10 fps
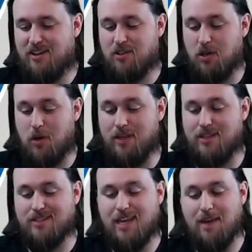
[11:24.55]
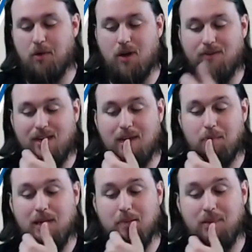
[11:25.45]
So in this game, you have
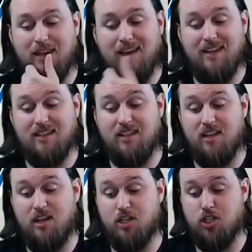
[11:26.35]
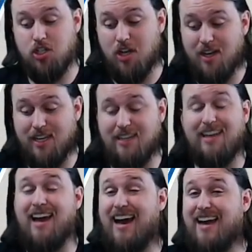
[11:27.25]
KP play a shockingly
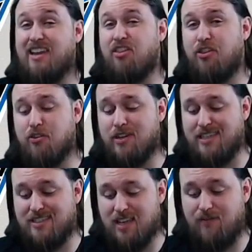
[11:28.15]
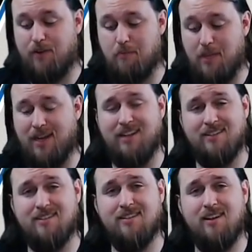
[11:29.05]
high 37
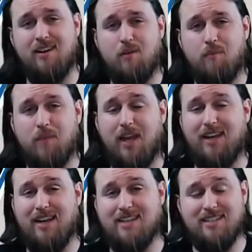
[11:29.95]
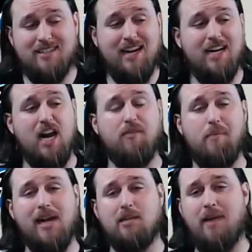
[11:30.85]
minutes. Like it's the second night of a
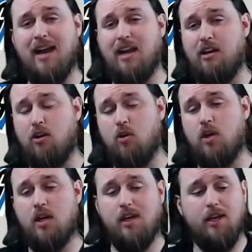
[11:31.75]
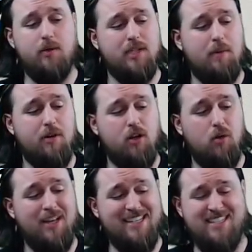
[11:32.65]
back to back. I know he was able to go
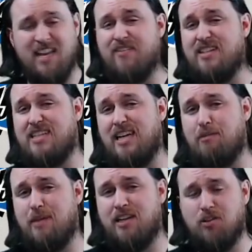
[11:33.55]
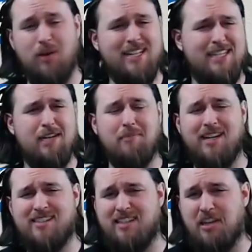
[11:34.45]
like 17 minutes or 18
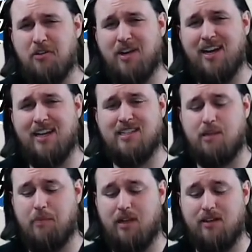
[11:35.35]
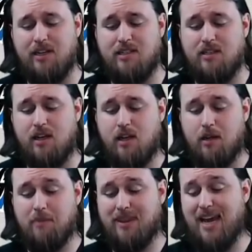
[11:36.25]
minutes the other night against the Pelicans,
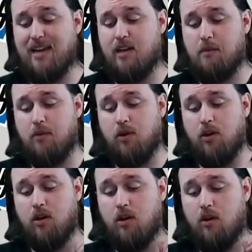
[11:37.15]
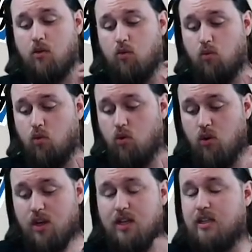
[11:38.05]
but that number
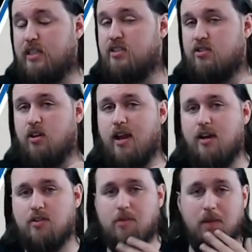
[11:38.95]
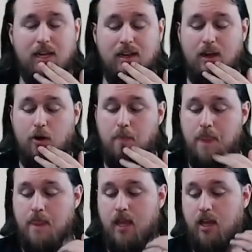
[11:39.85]
really stood out to me. Now,
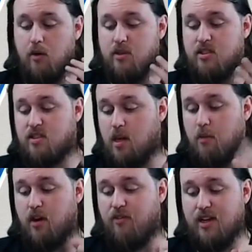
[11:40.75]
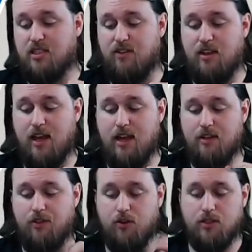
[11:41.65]
he was somewhat effective in
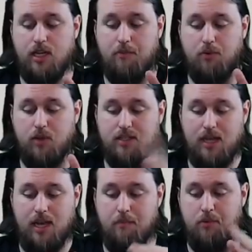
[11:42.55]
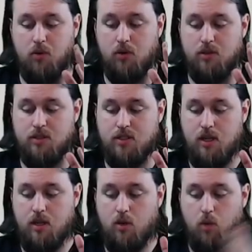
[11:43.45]
that 13 points, 8 boards,
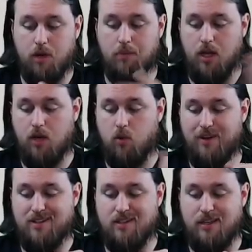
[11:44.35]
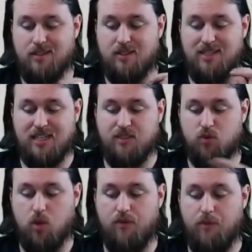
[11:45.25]
1 block, 1 assist, 6 of
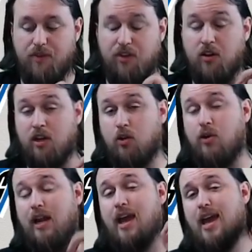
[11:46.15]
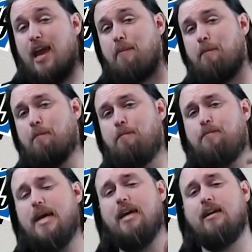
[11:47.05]
12 from the field, including a
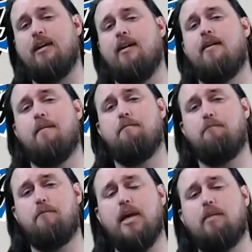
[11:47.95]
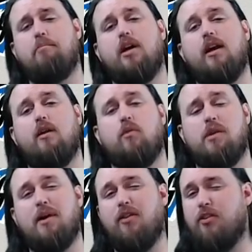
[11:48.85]
big, big bucket with
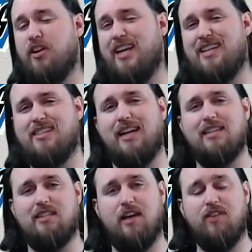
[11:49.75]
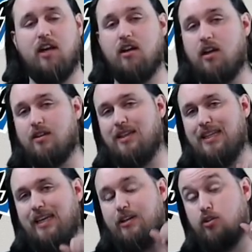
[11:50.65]
about 38 seconds left that cut the
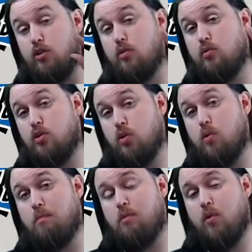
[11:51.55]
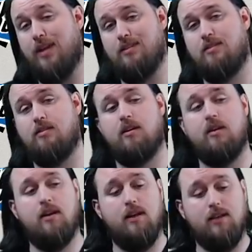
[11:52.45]
lead to 2 points.
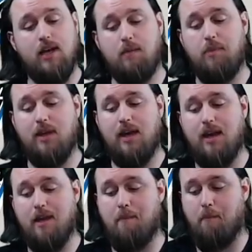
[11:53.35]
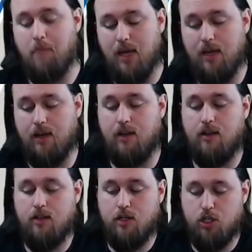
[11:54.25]
KP had a big
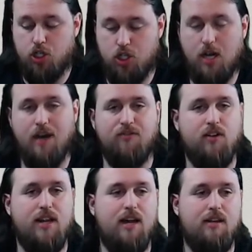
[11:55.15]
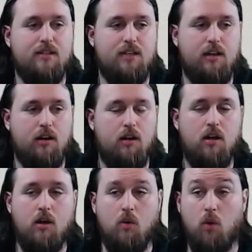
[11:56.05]
shot for Dallas here.
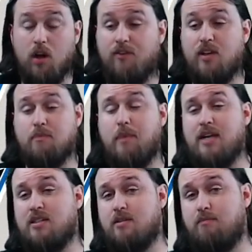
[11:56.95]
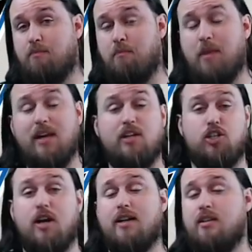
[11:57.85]
One of his best biggest
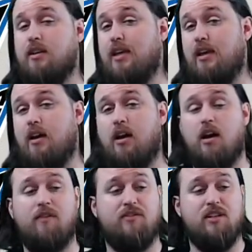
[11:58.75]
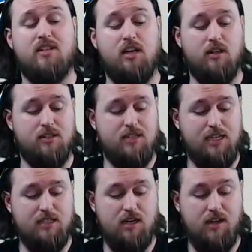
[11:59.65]
shots of the uh, of this young
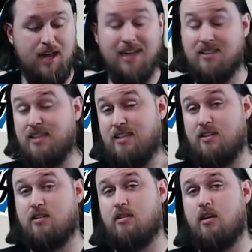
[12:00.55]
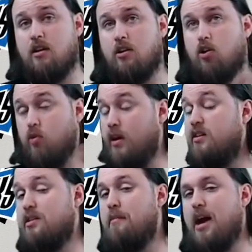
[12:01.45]
season uh, as his career
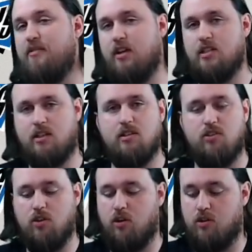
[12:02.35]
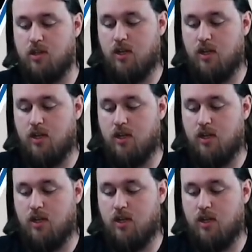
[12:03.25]
as a Maverick is concerned.